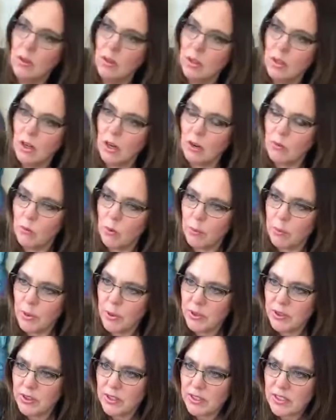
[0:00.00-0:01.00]
And then we'll
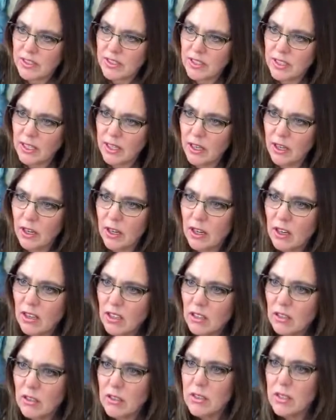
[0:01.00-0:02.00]
put this here. It
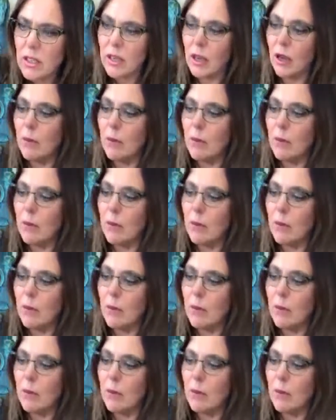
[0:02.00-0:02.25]
looks like